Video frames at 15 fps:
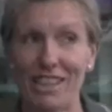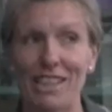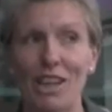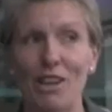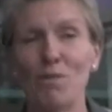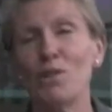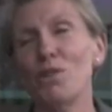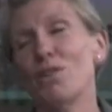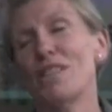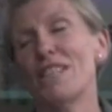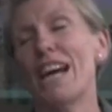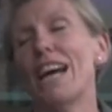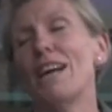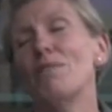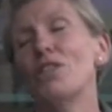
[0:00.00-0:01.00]
I know what you're
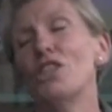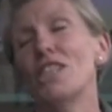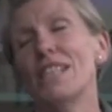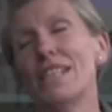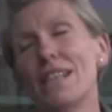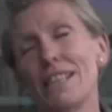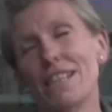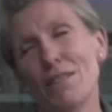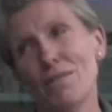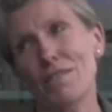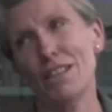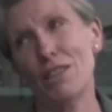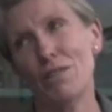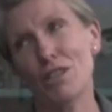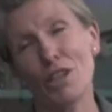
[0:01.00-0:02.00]
saying, when she said, I don't
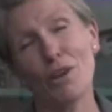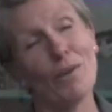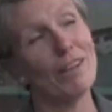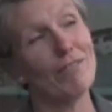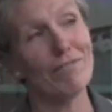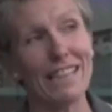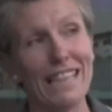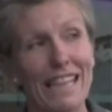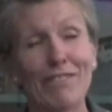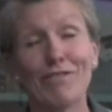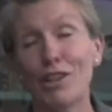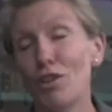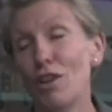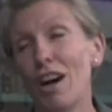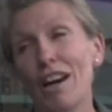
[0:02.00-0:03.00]
think you do, and really in
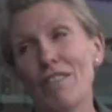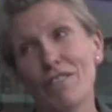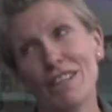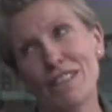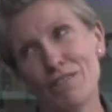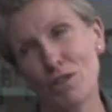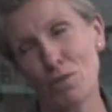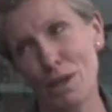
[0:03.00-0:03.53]
real life I'd have